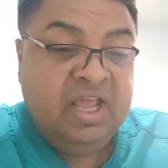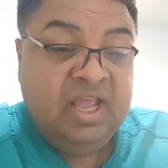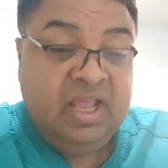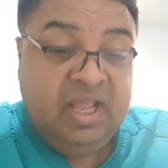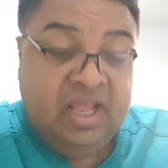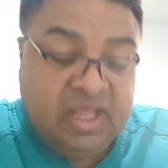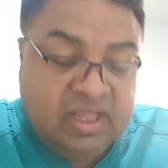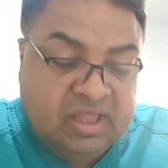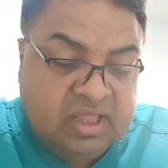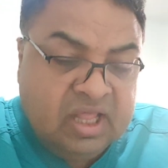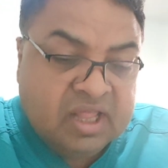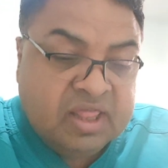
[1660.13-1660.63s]

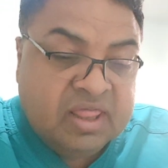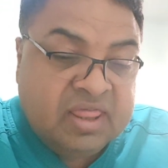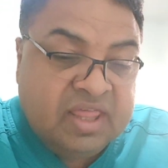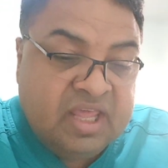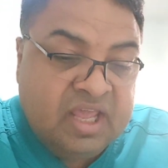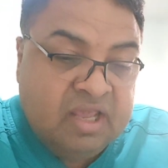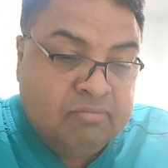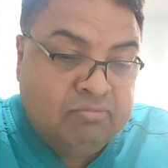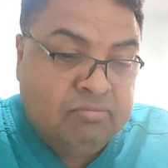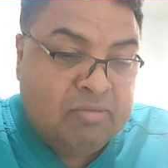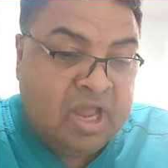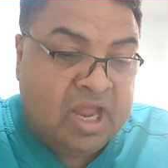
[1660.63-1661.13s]
In the
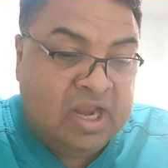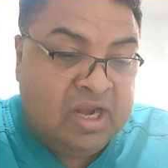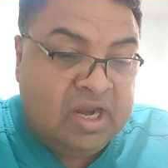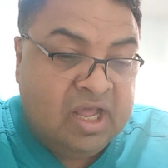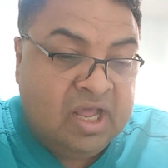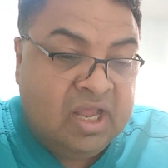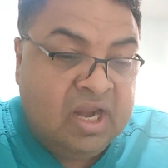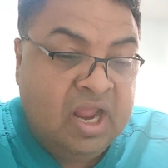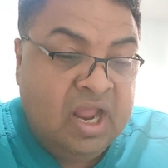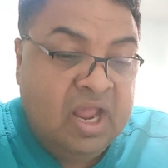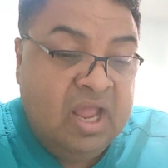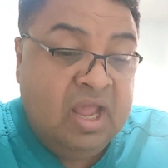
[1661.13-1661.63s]
same
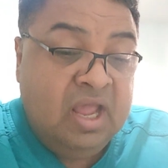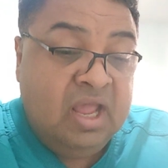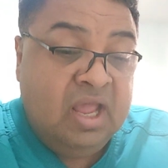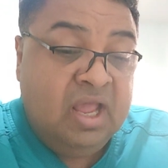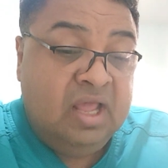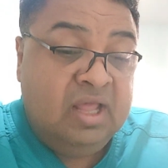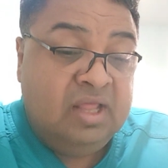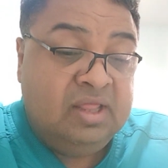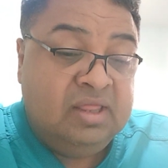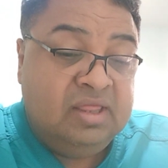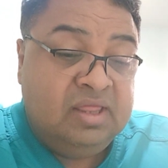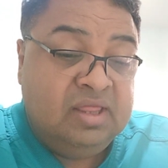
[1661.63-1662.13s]
manner,
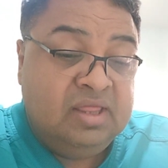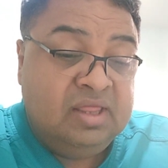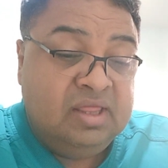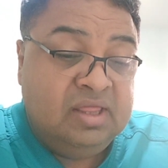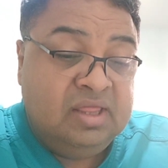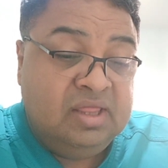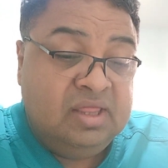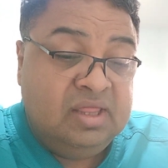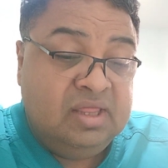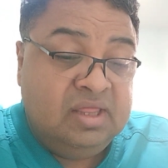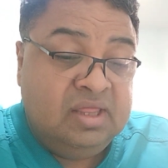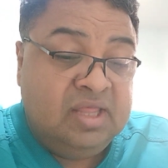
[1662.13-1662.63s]

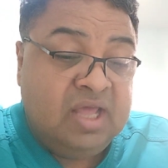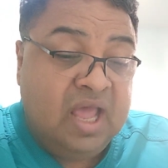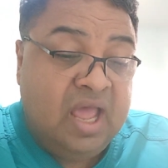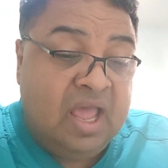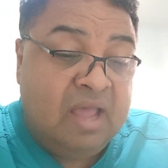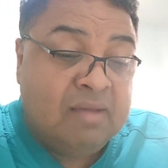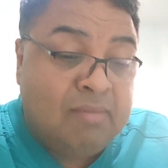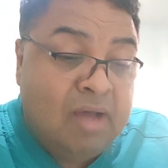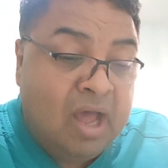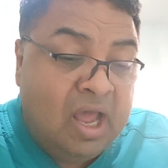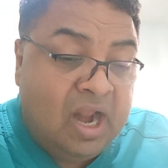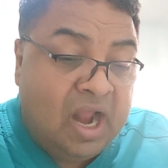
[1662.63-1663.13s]
the
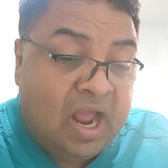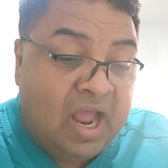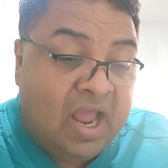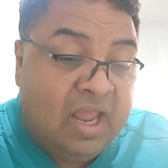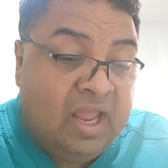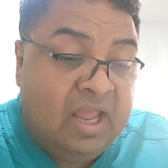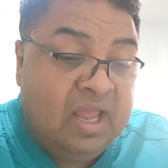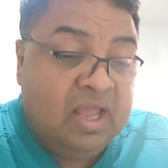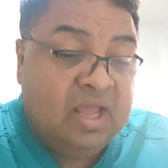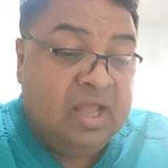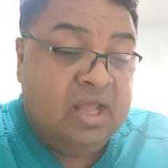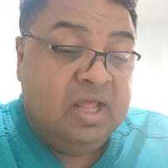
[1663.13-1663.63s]

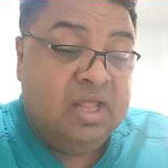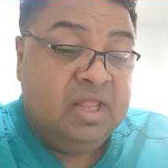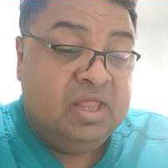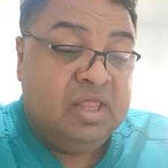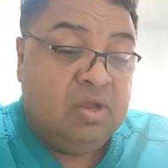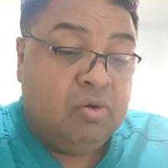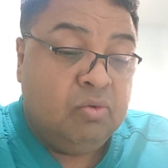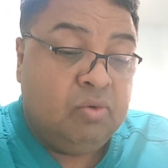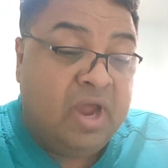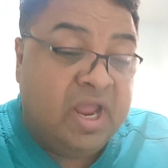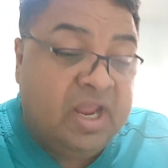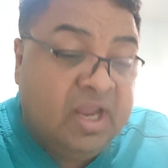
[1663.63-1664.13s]
MRI,
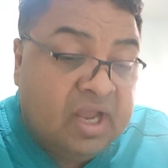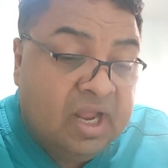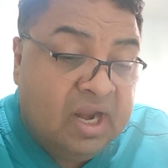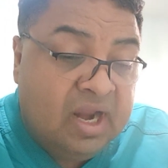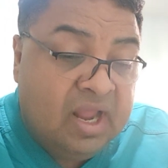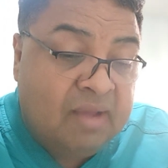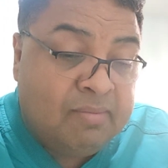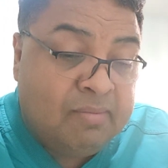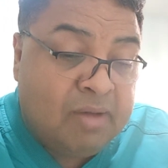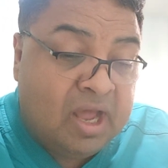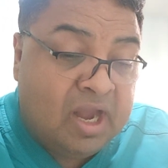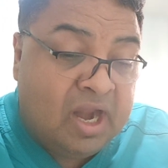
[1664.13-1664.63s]
cervical
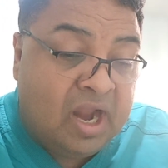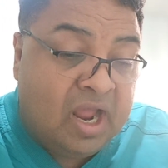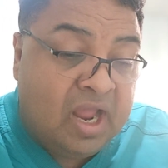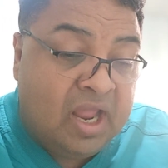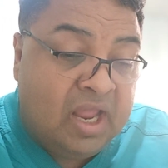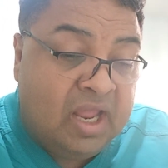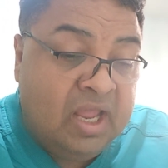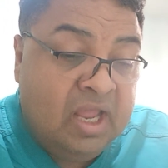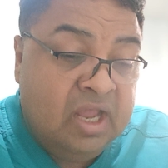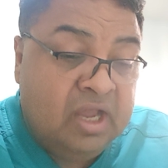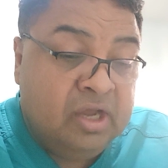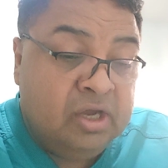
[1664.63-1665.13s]

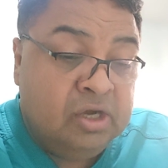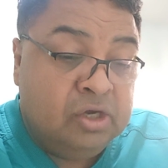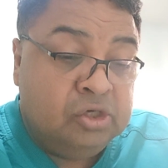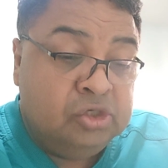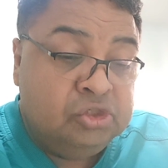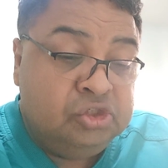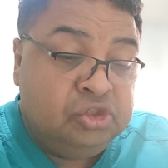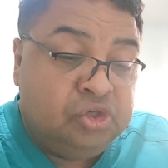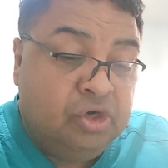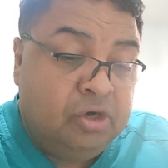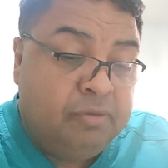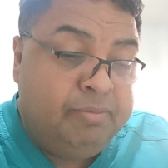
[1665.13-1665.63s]
MRI,
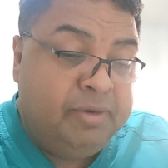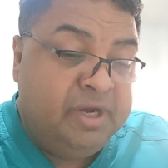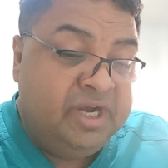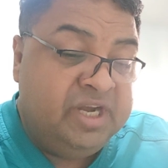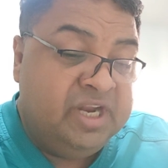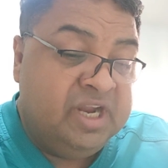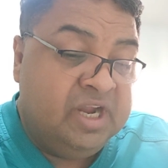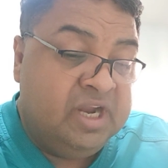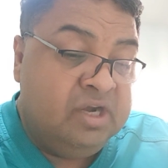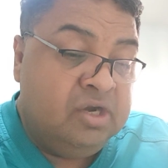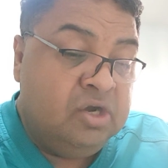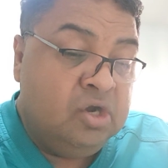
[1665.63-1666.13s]
should be
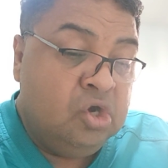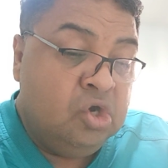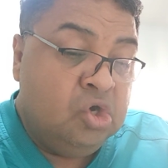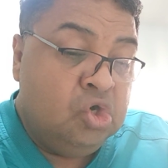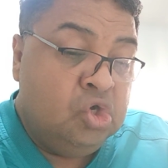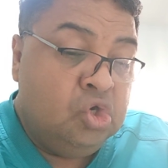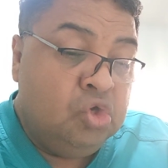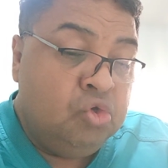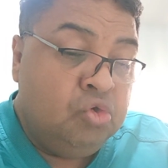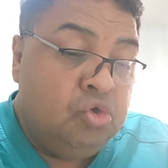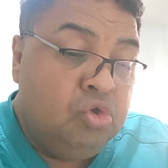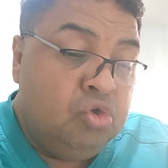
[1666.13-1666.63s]
done
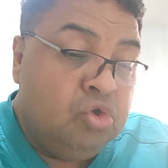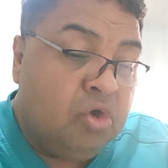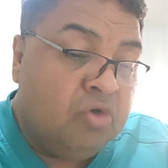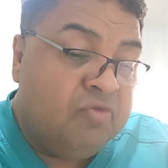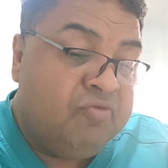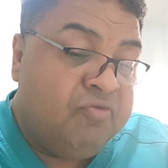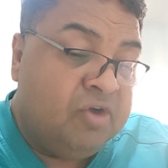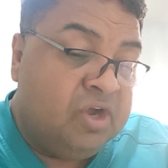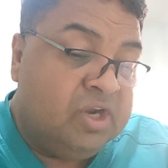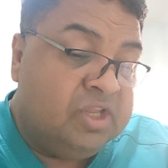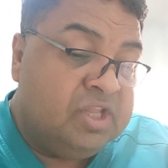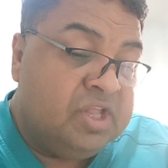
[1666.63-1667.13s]
to look
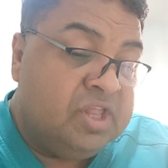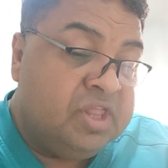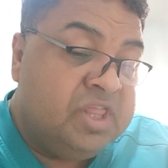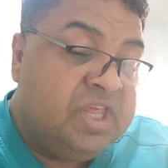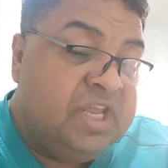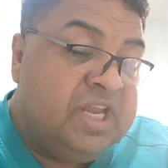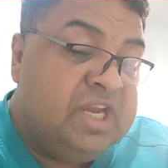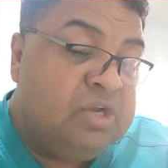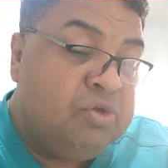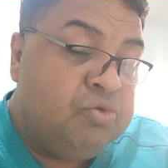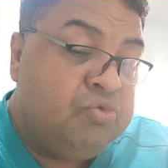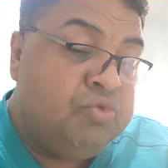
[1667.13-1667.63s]
for the
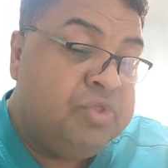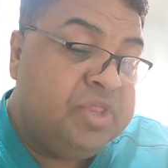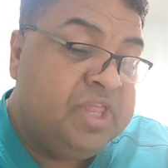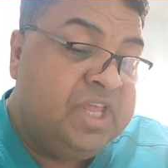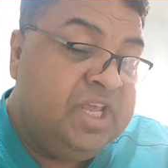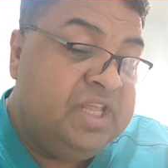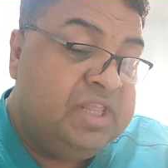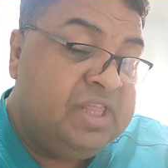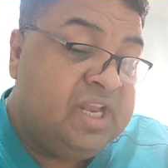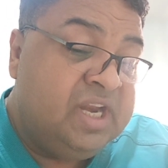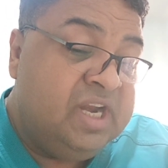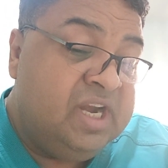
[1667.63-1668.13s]
C2,
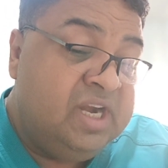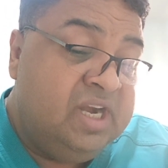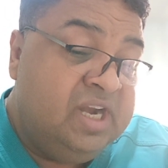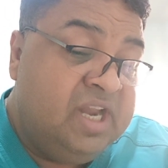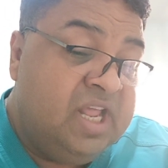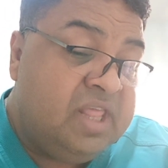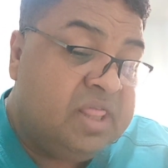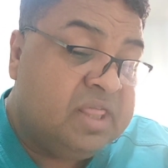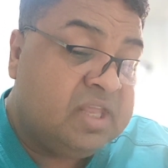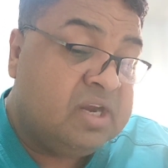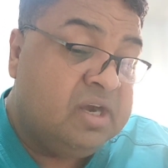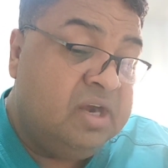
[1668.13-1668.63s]
C3
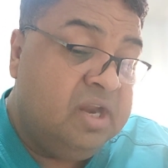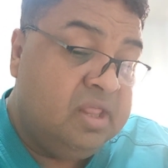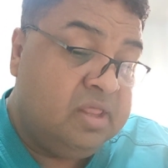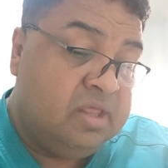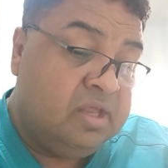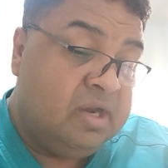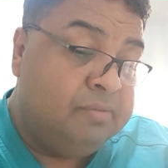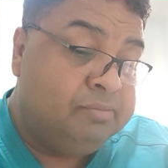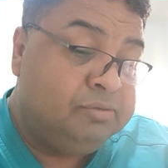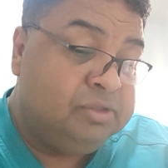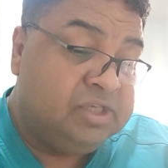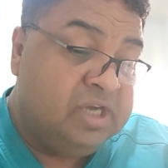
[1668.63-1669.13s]
disc
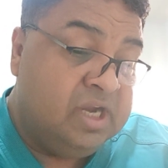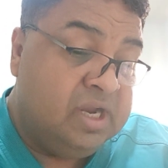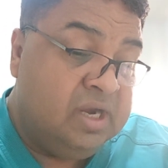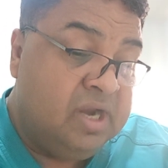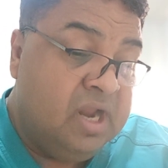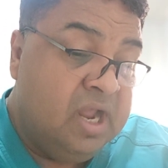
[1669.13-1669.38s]
disruption,